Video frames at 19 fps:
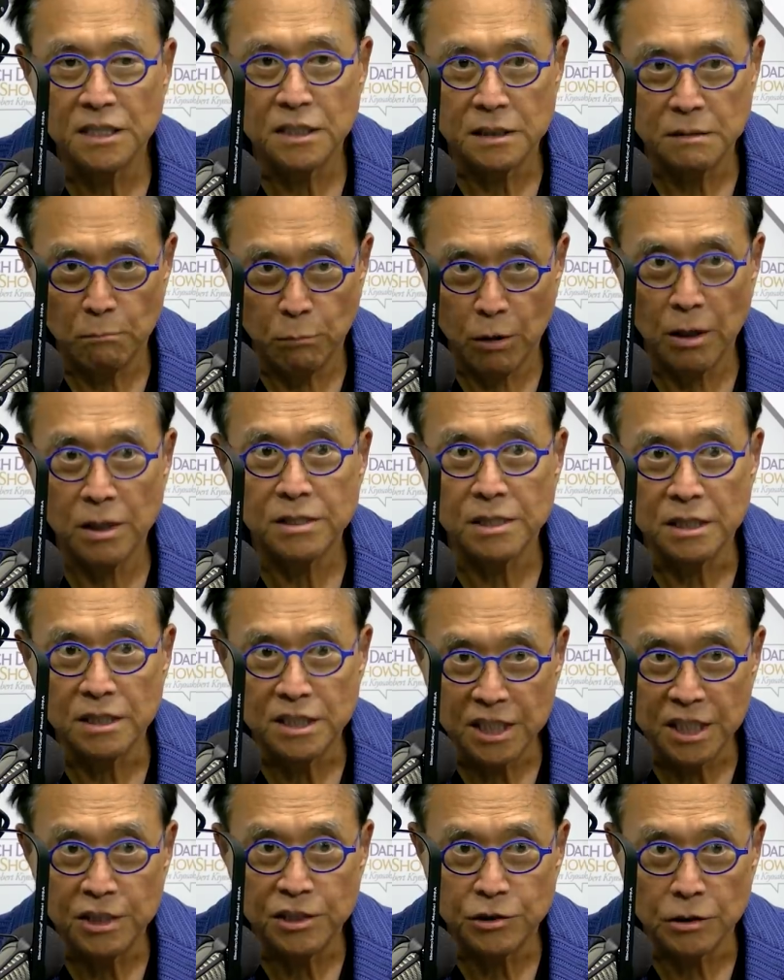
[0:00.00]
is a, Bert's a
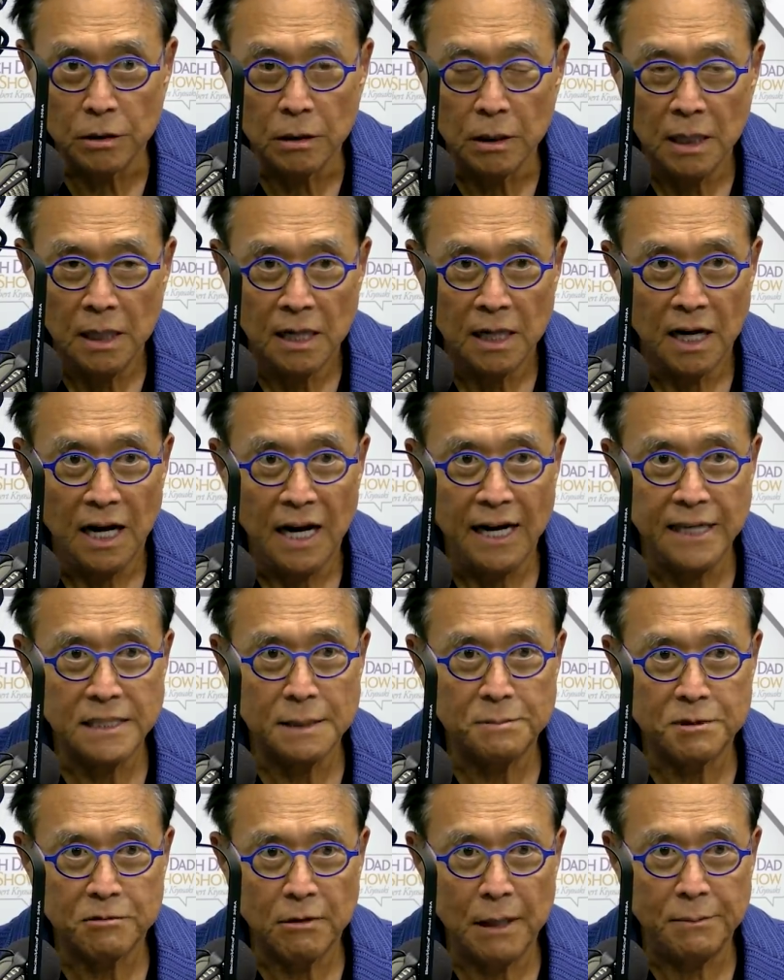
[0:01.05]
teacher. Mm-hmm. I
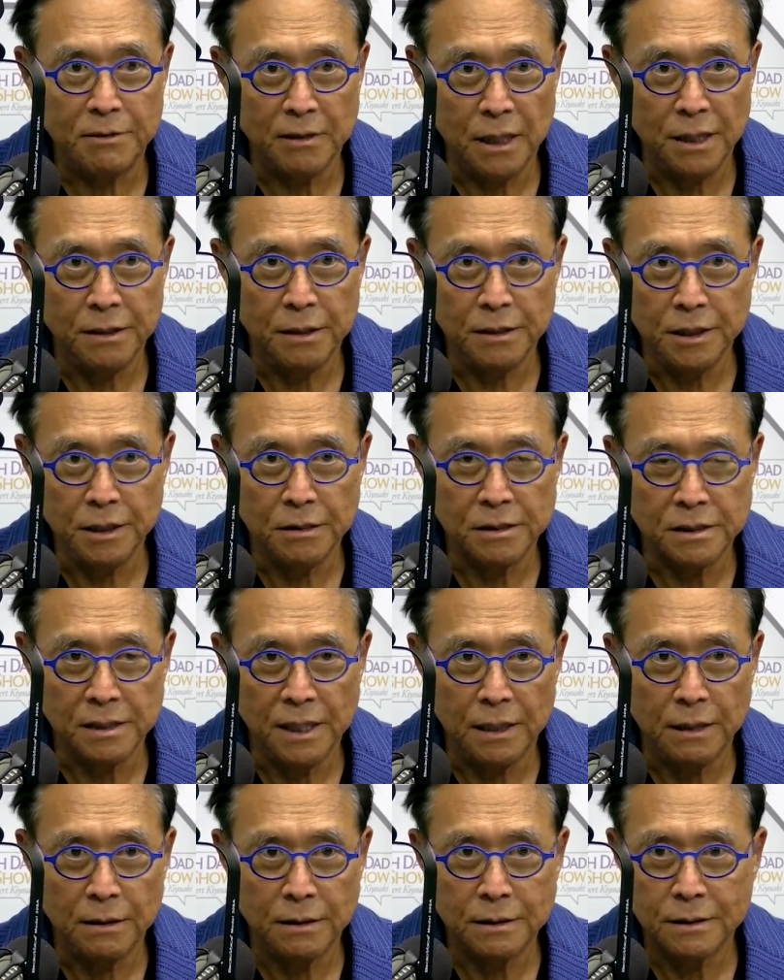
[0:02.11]
subscribe to other
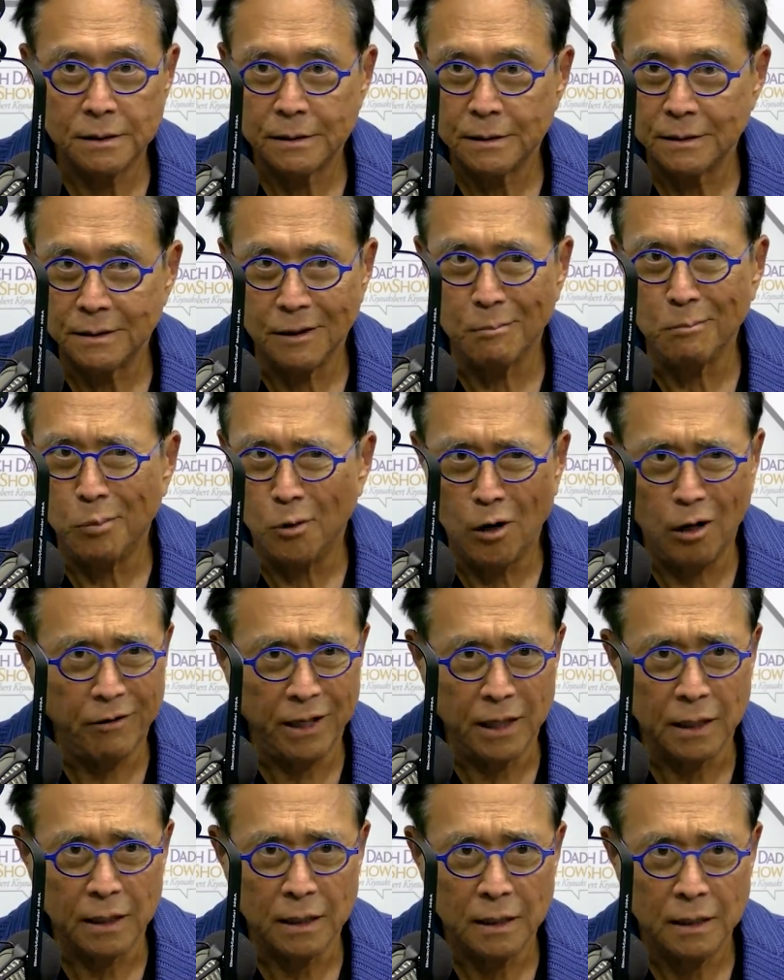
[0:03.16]
newsletters. They're
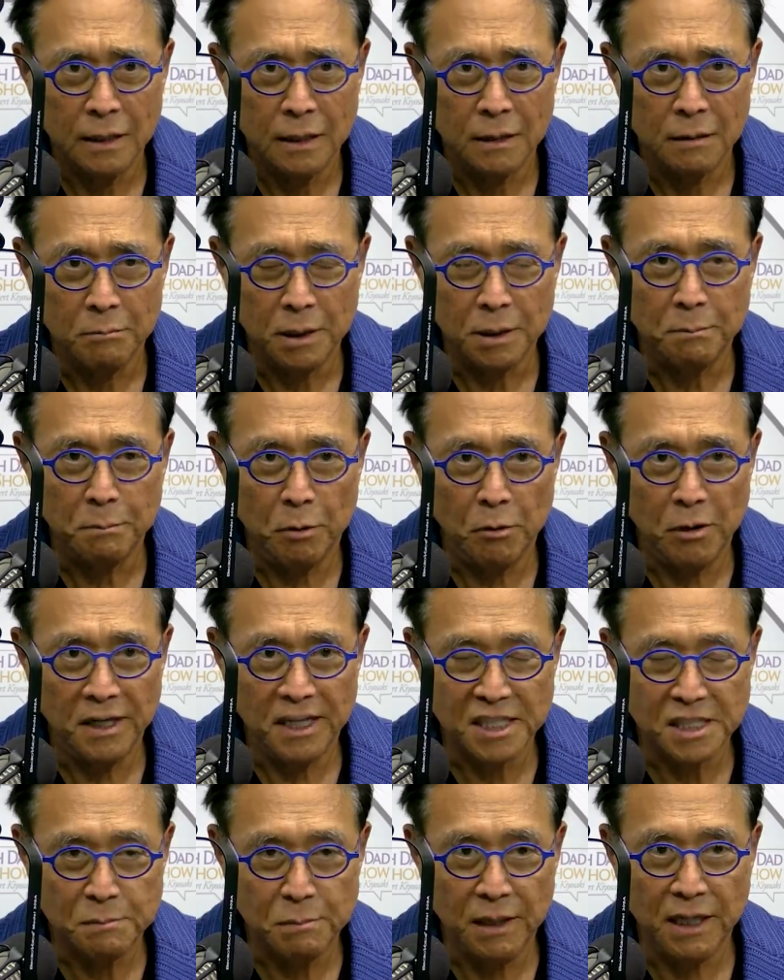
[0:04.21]
boring, but Bert
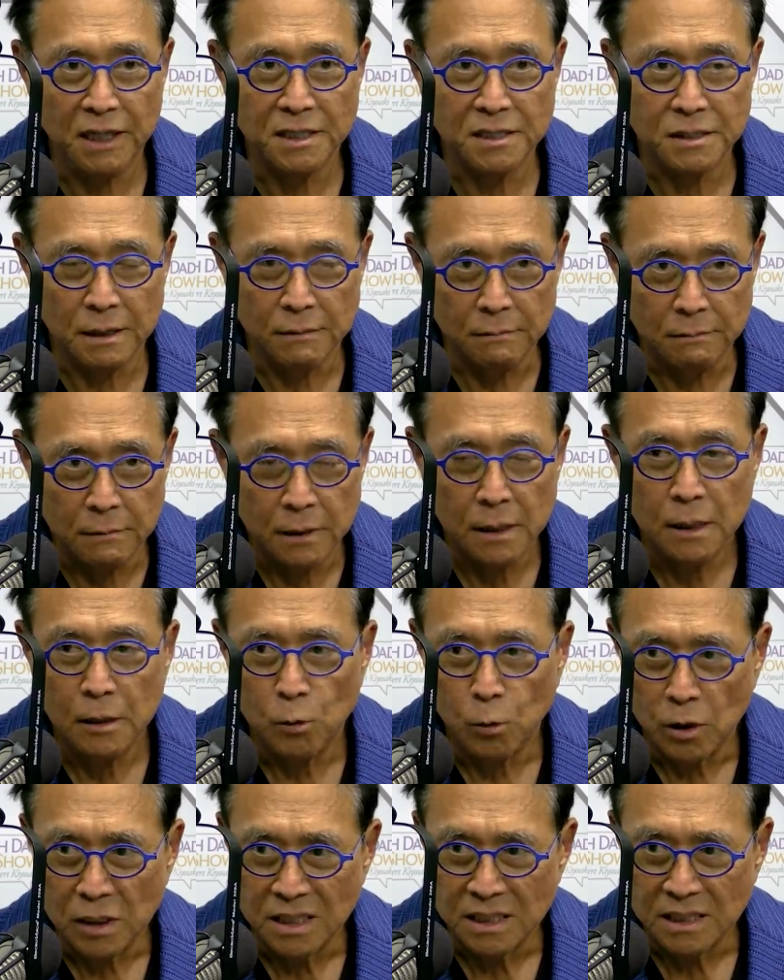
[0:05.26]
explains the,
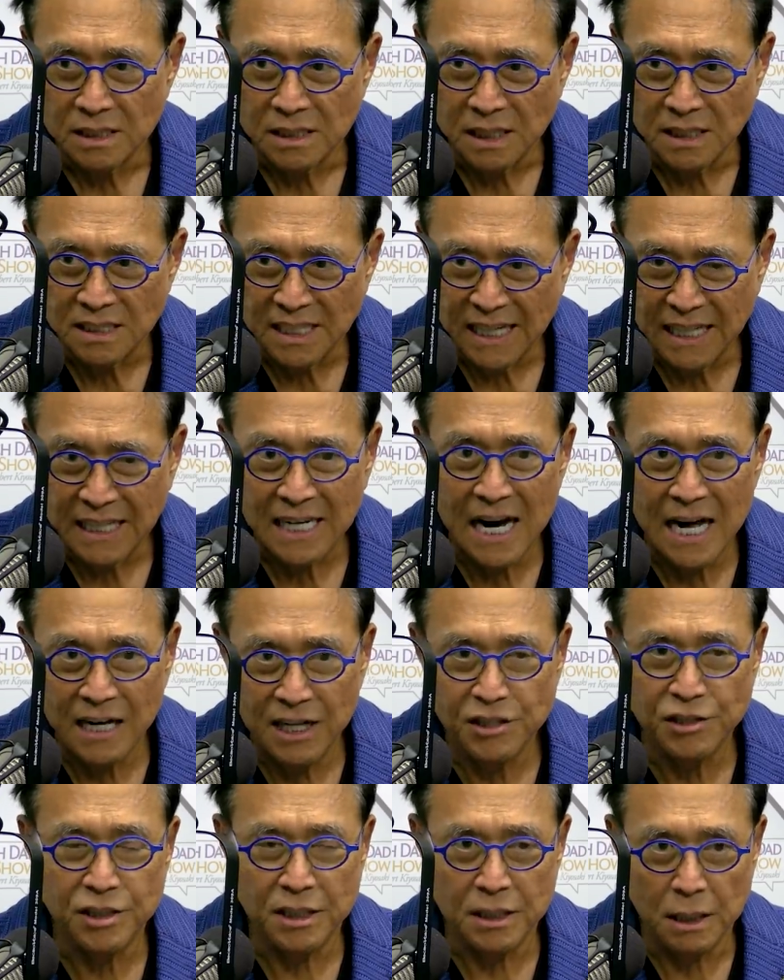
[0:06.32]
the
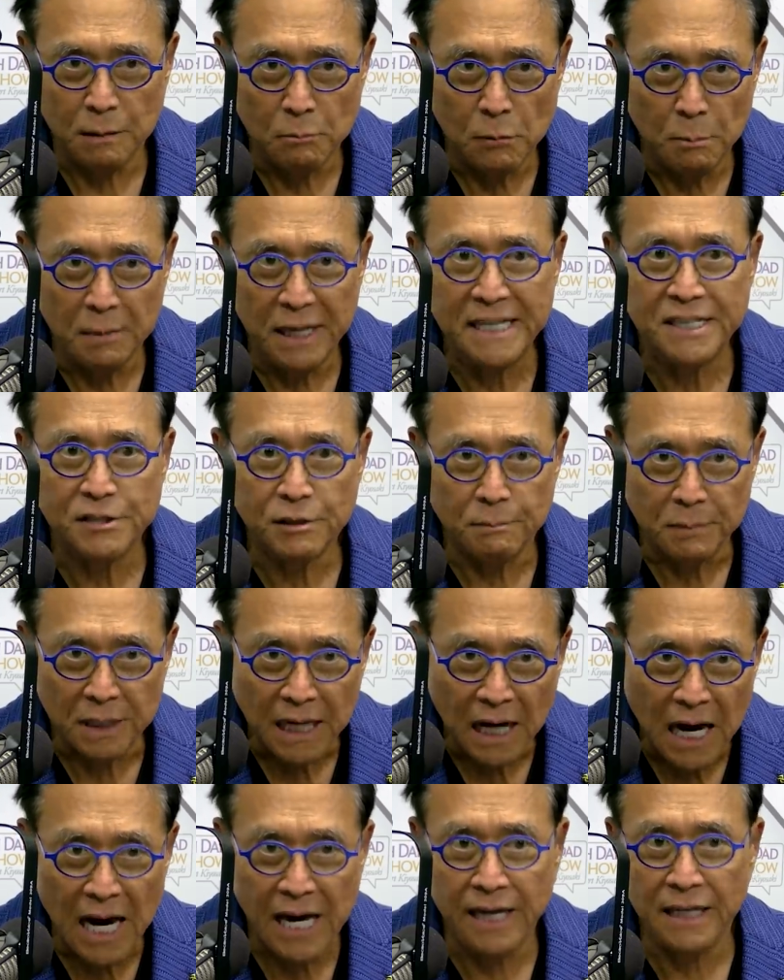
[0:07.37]
psychology and the momentum
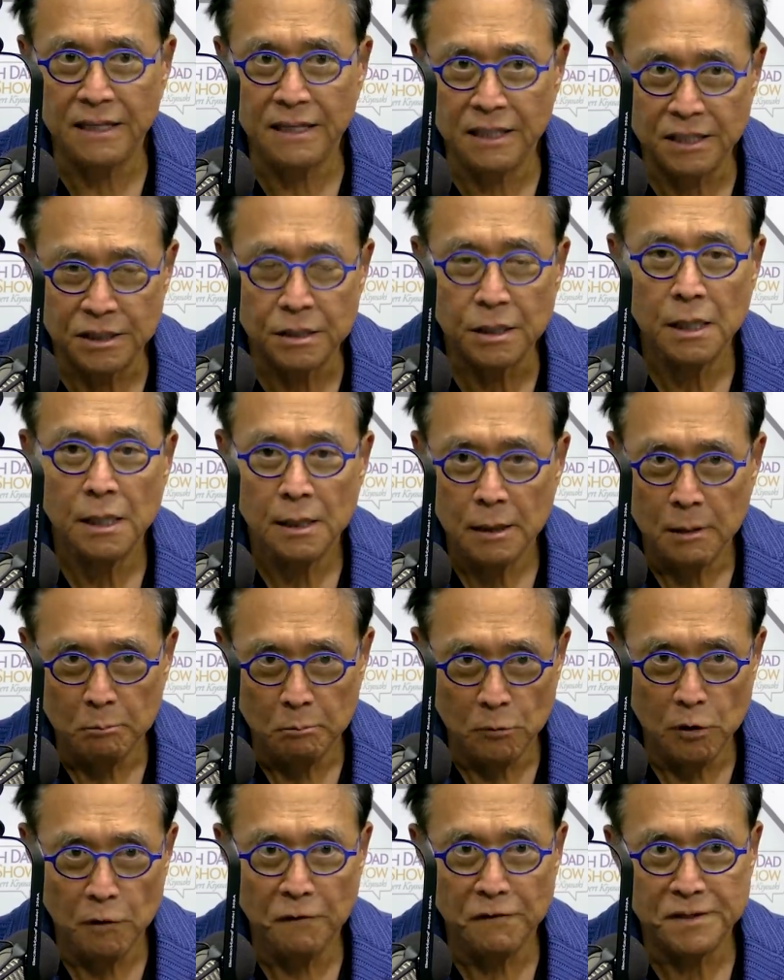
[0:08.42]
behind these
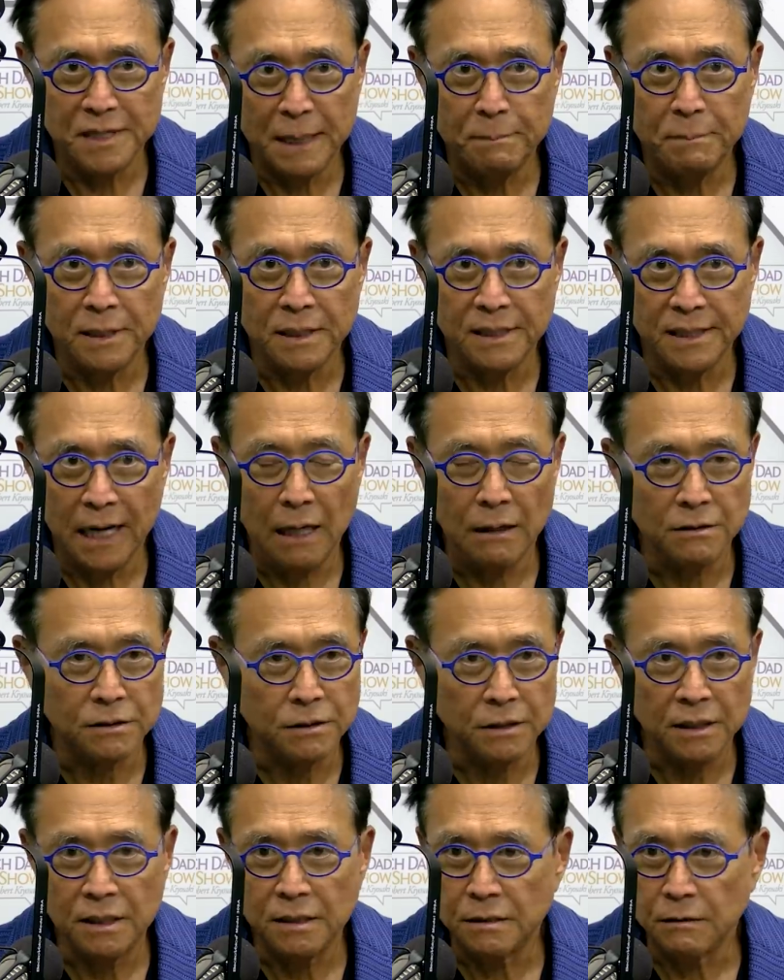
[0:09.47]
moves up and down. So
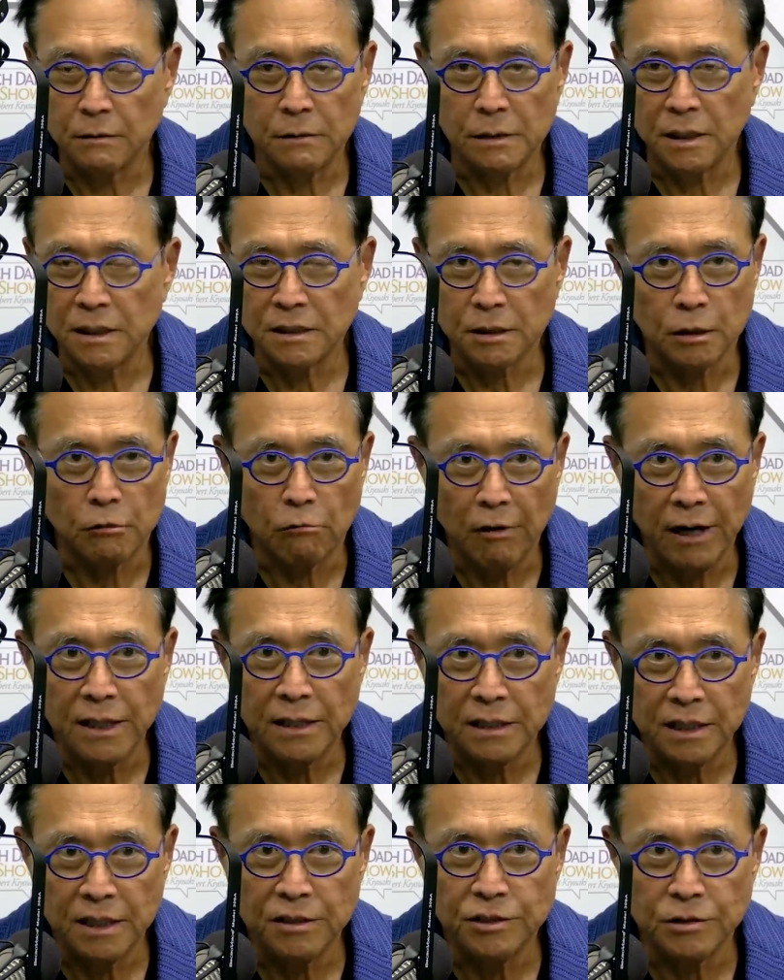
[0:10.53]
he's a he's a great
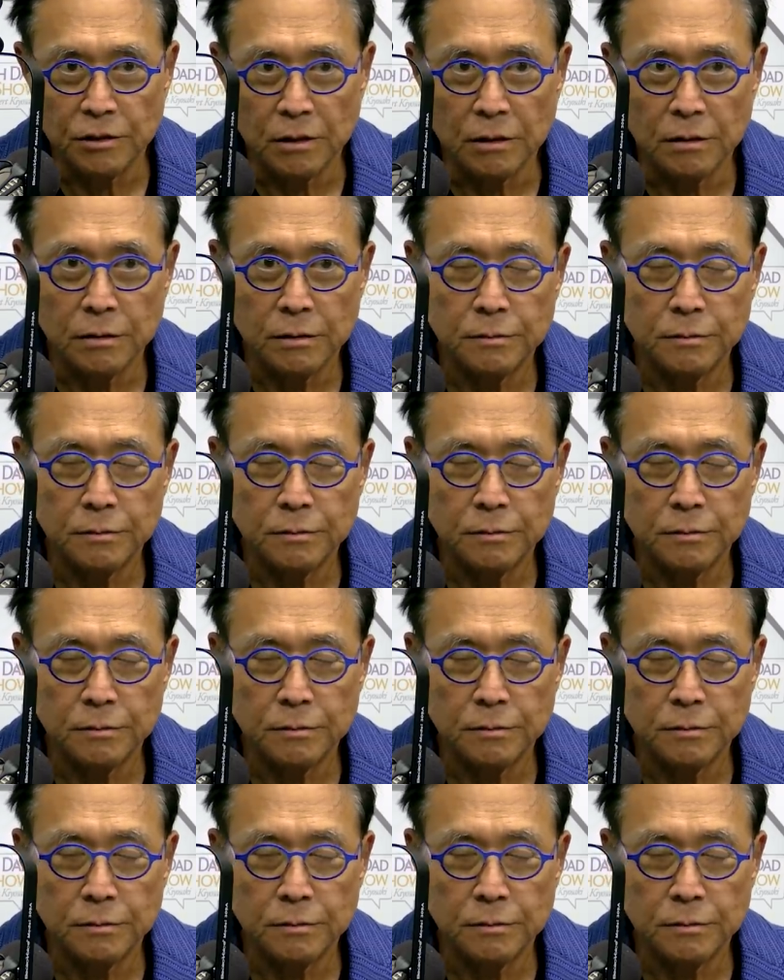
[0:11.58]
teacher. And